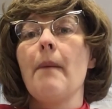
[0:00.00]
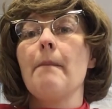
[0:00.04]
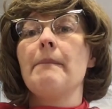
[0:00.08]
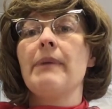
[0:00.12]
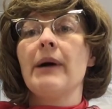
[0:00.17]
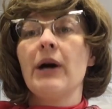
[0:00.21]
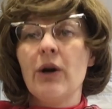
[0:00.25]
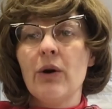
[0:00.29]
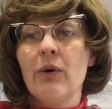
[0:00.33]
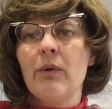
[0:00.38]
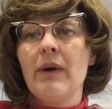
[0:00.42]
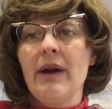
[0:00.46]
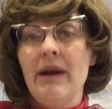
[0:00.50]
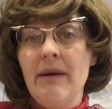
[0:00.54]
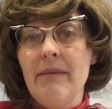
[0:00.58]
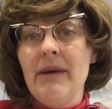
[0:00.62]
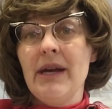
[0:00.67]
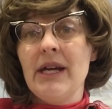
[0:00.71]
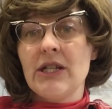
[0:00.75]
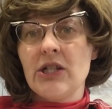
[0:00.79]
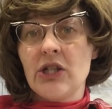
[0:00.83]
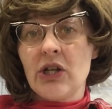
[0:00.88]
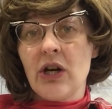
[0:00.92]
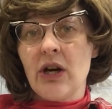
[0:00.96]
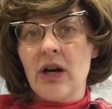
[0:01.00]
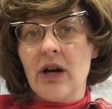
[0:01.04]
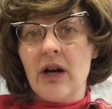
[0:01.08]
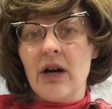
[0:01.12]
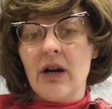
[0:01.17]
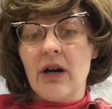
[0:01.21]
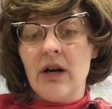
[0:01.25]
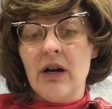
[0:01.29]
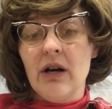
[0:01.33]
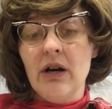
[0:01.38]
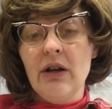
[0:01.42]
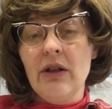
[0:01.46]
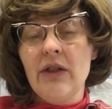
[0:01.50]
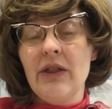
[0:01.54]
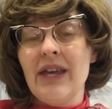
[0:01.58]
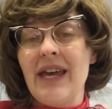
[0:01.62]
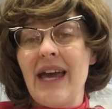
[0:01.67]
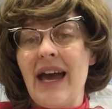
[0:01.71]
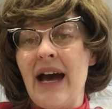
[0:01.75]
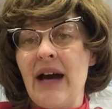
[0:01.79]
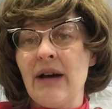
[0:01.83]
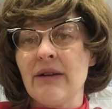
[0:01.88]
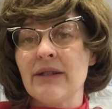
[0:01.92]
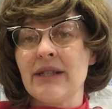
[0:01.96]
perimeter, the
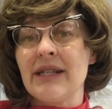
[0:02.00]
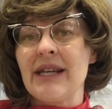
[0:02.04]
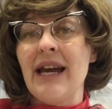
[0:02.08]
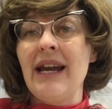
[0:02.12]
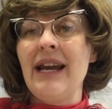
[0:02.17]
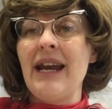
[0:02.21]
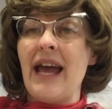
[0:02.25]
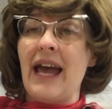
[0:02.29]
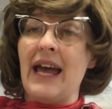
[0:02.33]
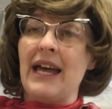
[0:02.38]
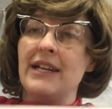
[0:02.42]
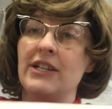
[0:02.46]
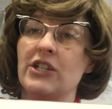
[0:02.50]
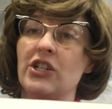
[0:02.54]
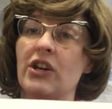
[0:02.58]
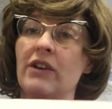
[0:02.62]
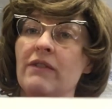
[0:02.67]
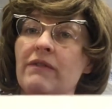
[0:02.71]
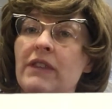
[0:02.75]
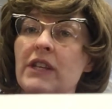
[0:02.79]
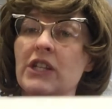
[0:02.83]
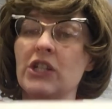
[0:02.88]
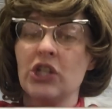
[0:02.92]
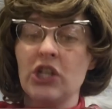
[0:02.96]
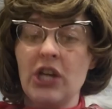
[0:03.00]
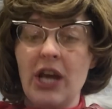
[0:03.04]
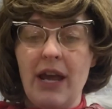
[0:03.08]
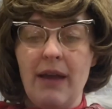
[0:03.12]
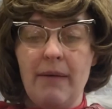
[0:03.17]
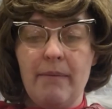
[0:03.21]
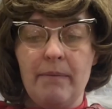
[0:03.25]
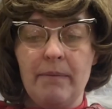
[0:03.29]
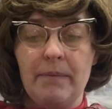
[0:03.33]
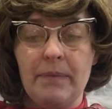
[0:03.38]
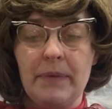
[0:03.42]
outside edge of the shape.